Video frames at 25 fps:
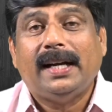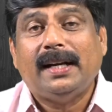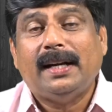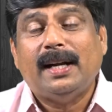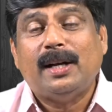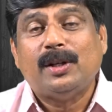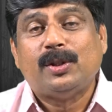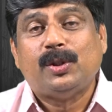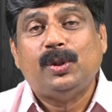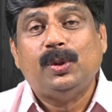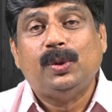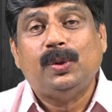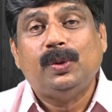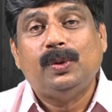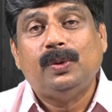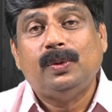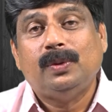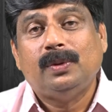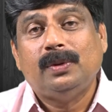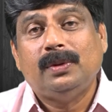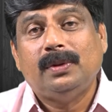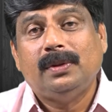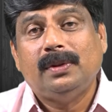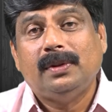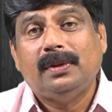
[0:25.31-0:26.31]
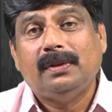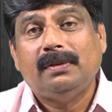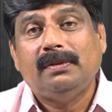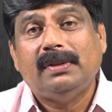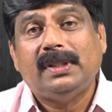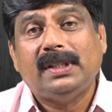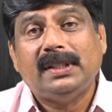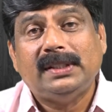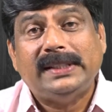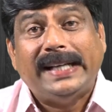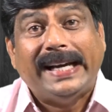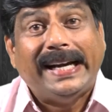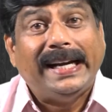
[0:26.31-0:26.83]
can ask you, where
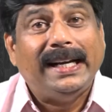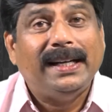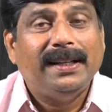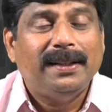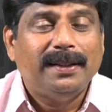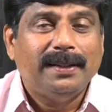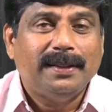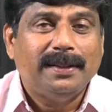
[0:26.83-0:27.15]
is the egg?